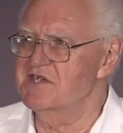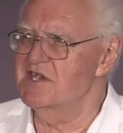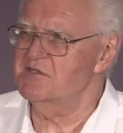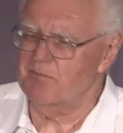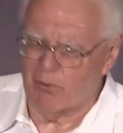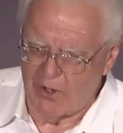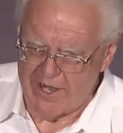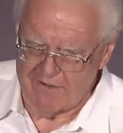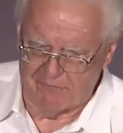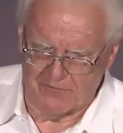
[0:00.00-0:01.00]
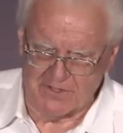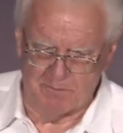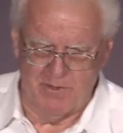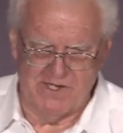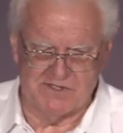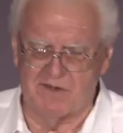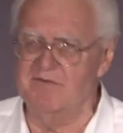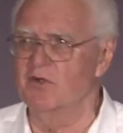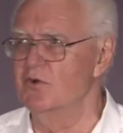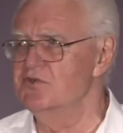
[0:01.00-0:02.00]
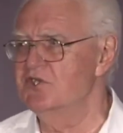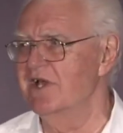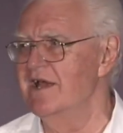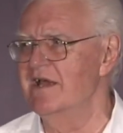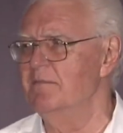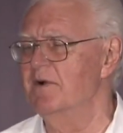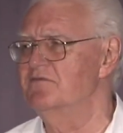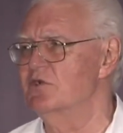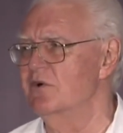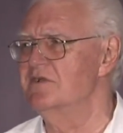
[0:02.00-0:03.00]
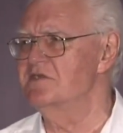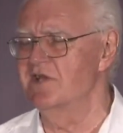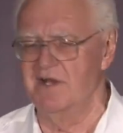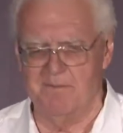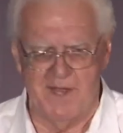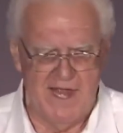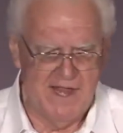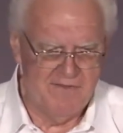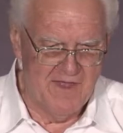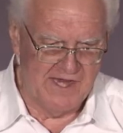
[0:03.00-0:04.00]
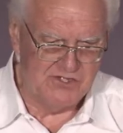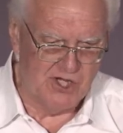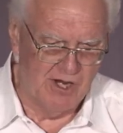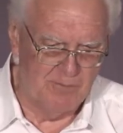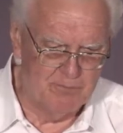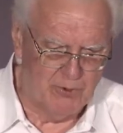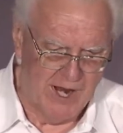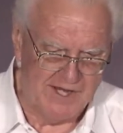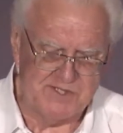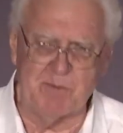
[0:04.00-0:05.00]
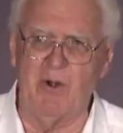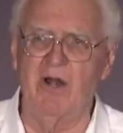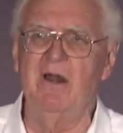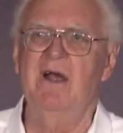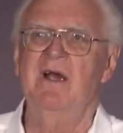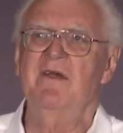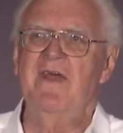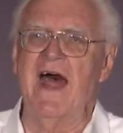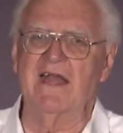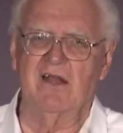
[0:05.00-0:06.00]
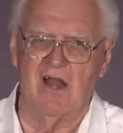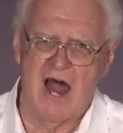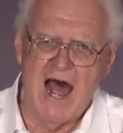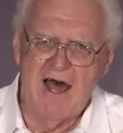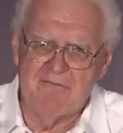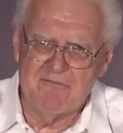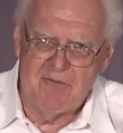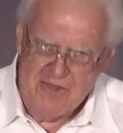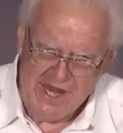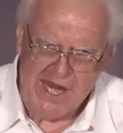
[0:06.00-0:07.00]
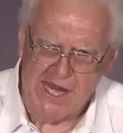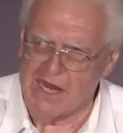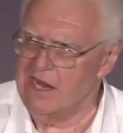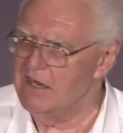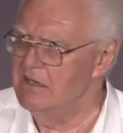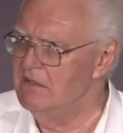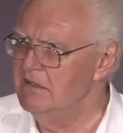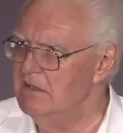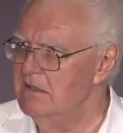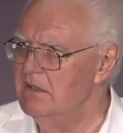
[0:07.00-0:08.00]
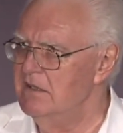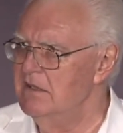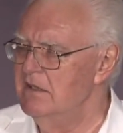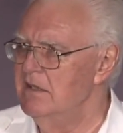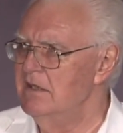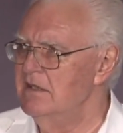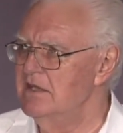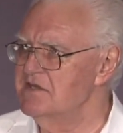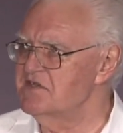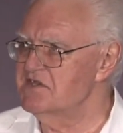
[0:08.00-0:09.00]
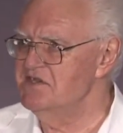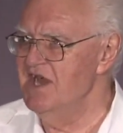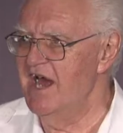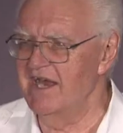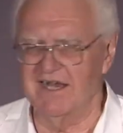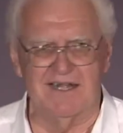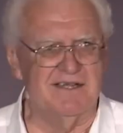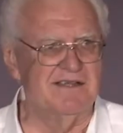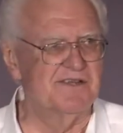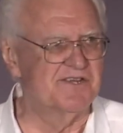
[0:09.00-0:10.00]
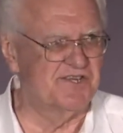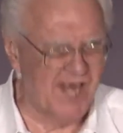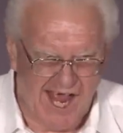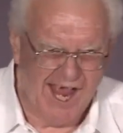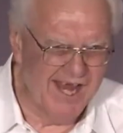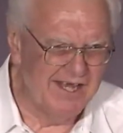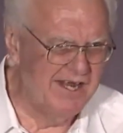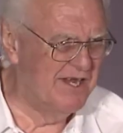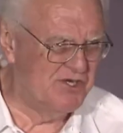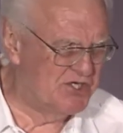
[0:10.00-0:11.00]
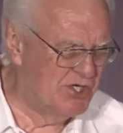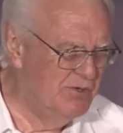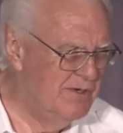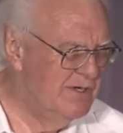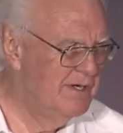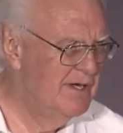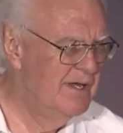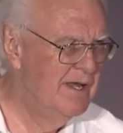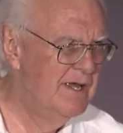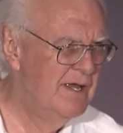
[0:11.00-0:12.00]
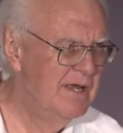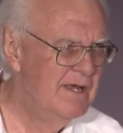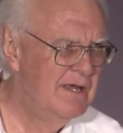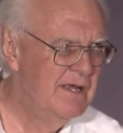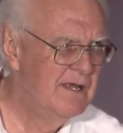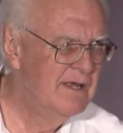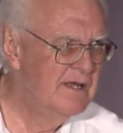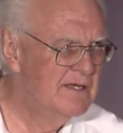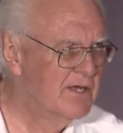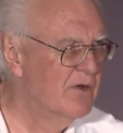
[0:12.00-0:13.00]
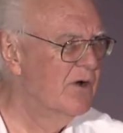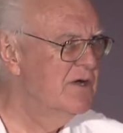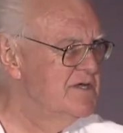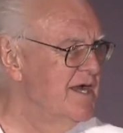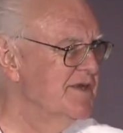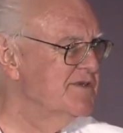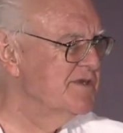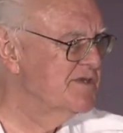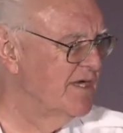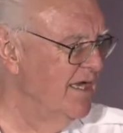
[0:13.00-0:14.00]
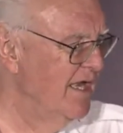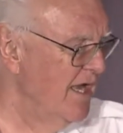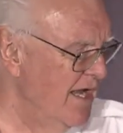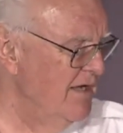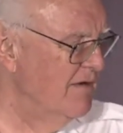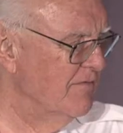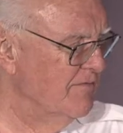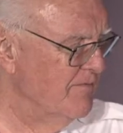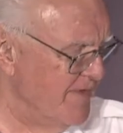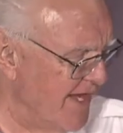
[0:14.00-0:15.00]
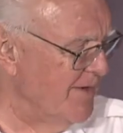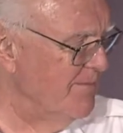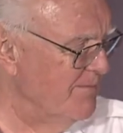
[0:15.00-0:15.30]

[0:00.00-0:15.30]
says, Pray for the peace of Jerusalem, of Jerusalem. They shall prosper that love thee. This is not a side issue. The Lord tells us to love them.